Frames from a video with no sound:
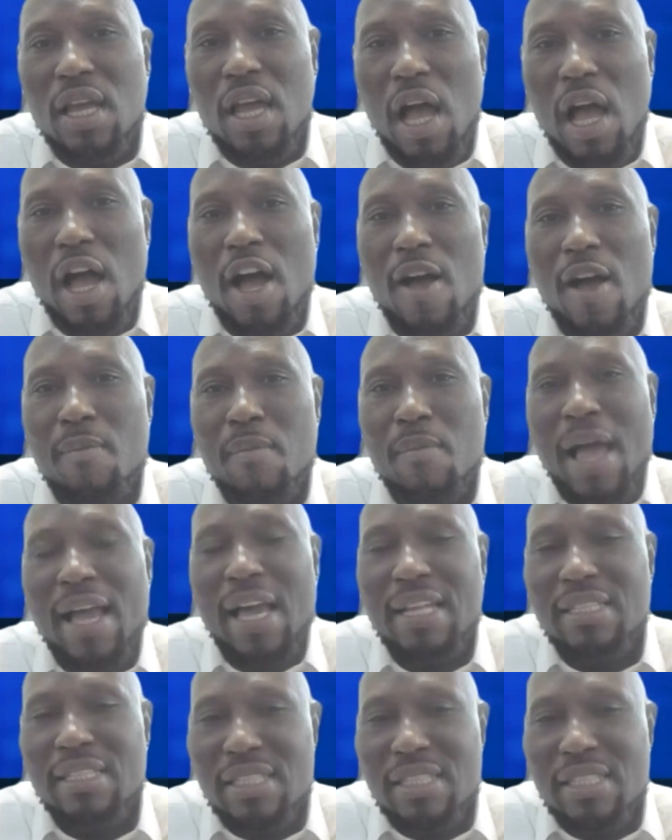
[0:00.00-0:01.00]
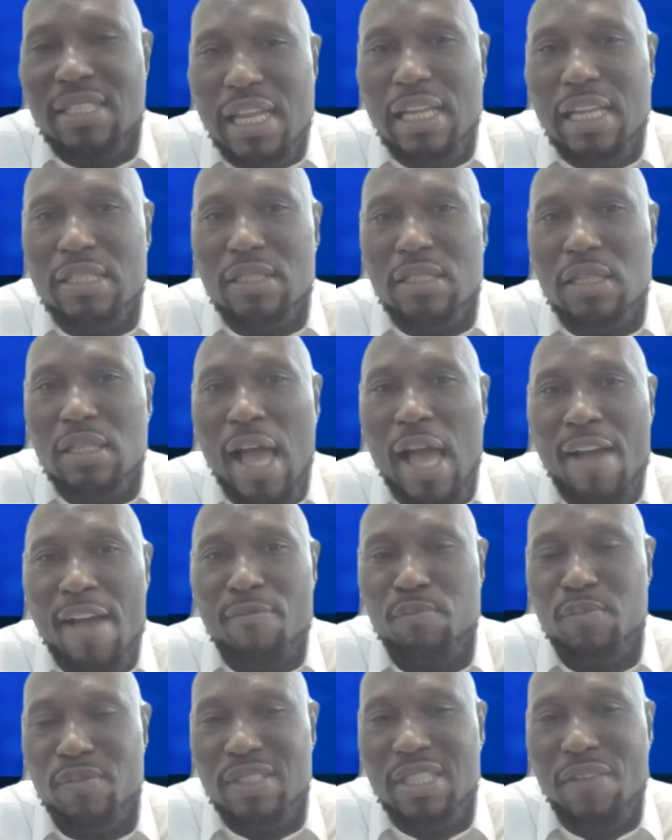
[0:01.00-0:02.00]
I can say that
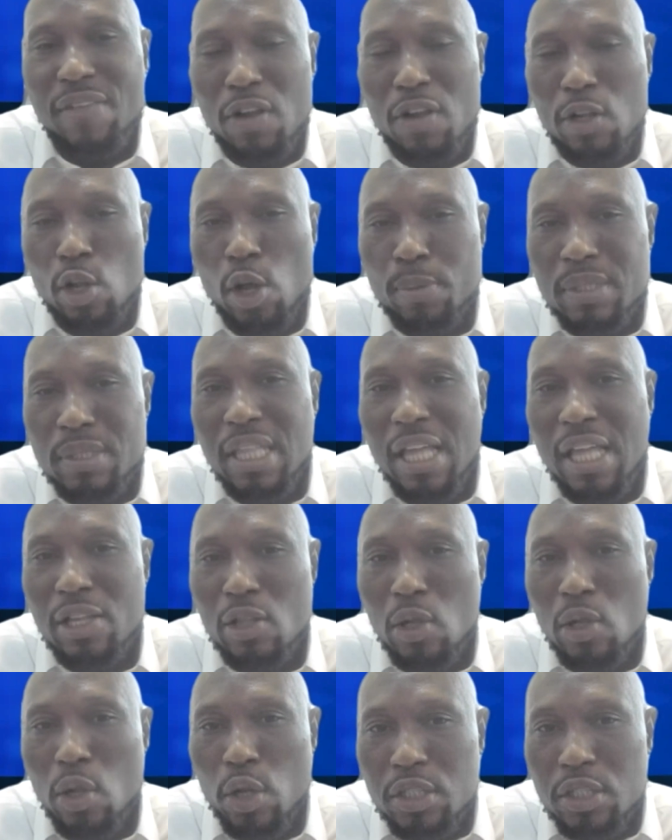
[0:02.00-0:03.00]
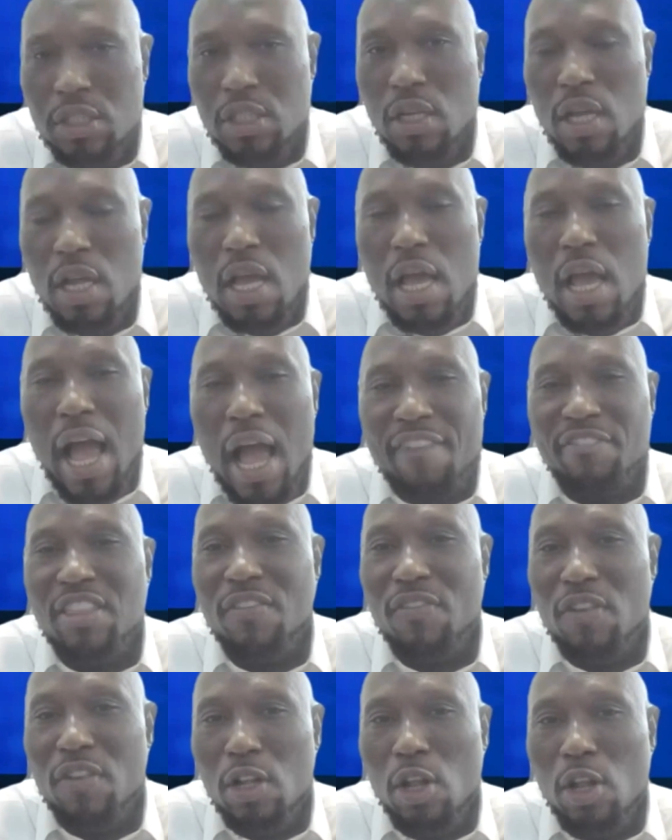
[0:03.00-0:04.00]
I've developed technology, I've
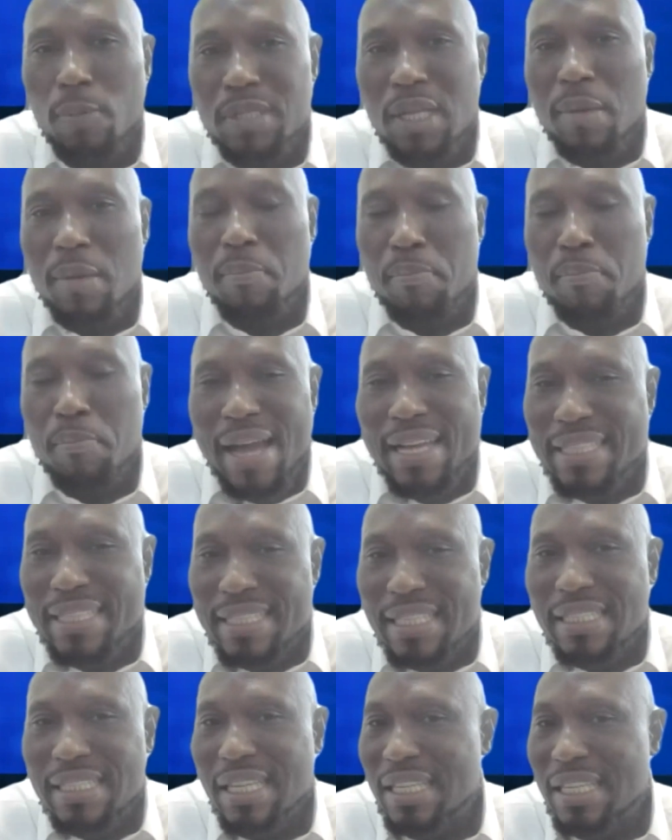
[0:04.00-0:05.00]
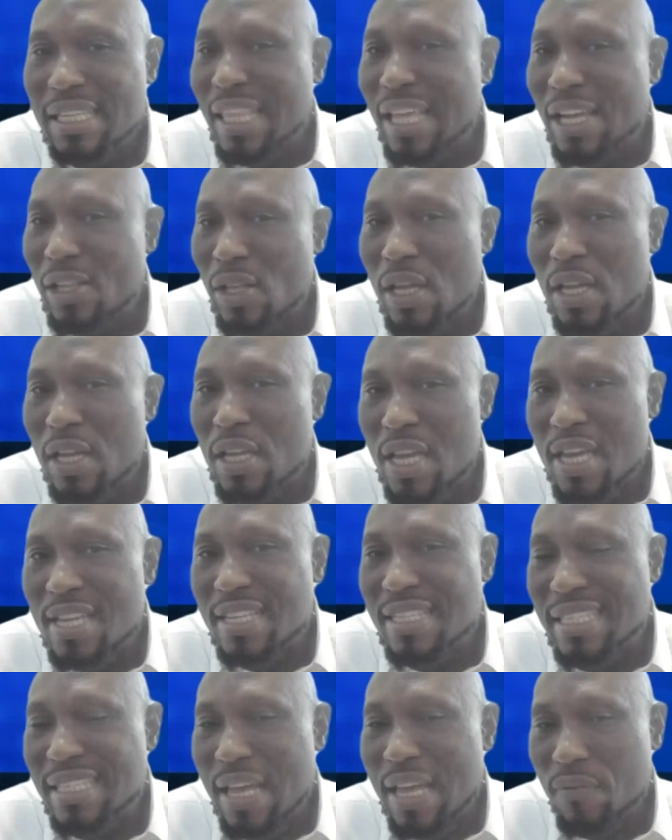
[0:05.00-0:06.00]
developed a practice,
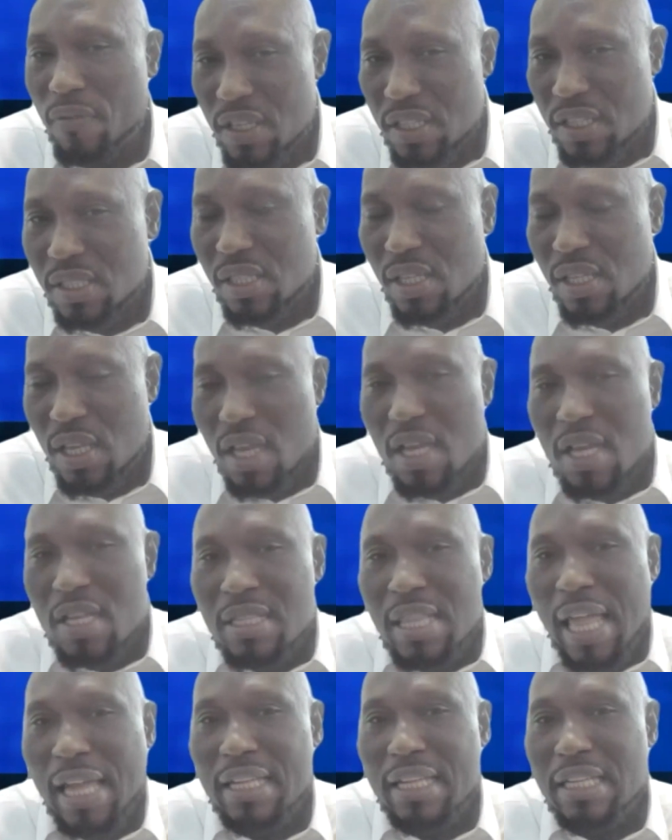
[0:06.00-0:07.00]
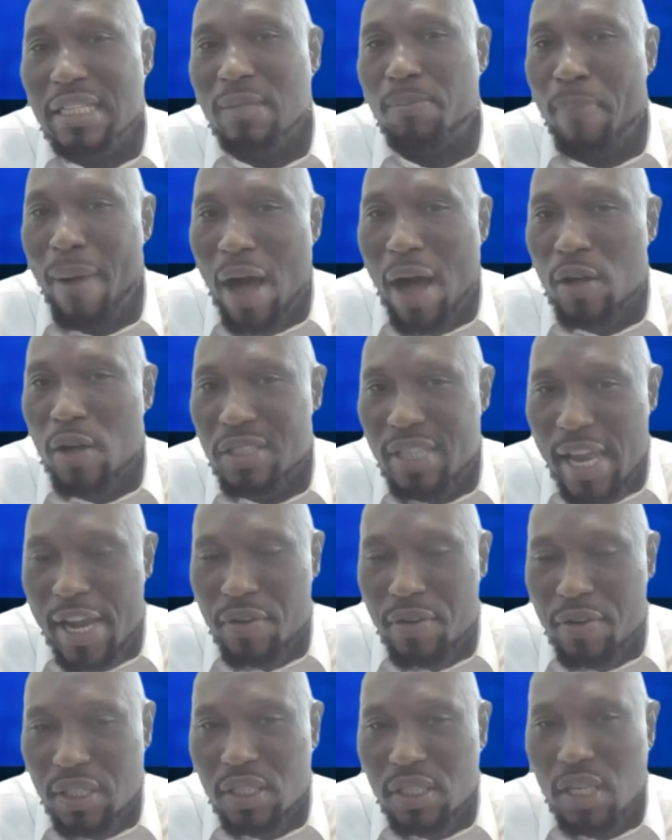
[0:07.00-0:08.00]
a service that is
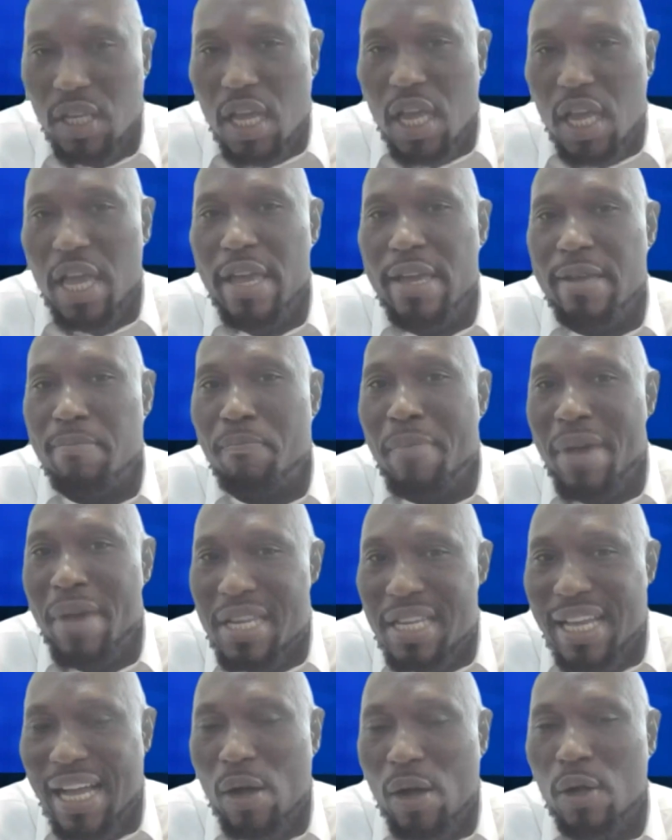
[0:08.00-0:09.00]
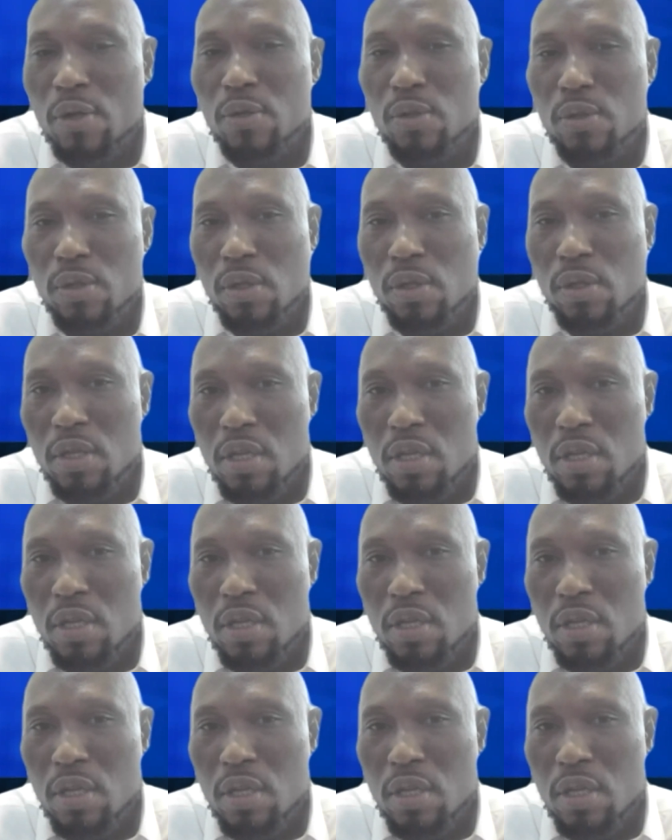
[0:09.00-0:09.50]
pioneering in medical,